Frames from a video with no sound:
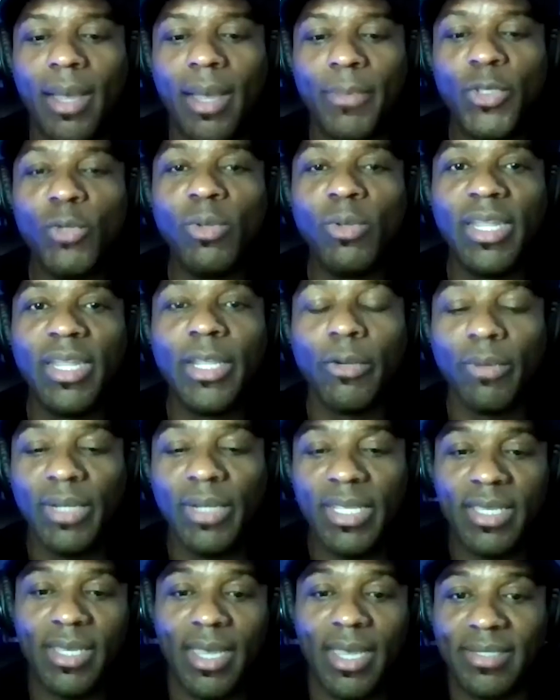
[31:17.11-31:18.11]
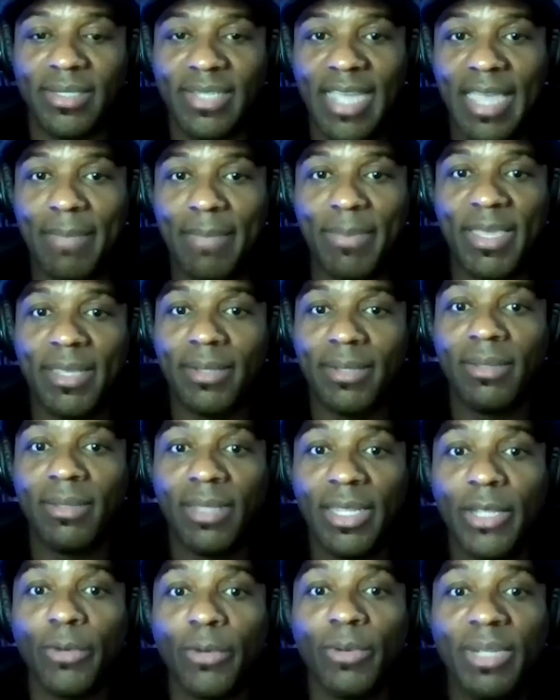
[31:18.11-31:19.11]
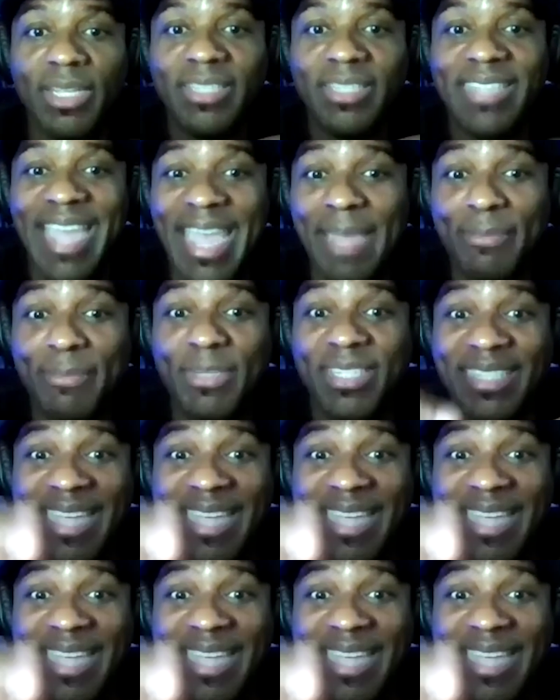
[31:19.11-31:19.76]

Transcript: you literally cut tape and literally taped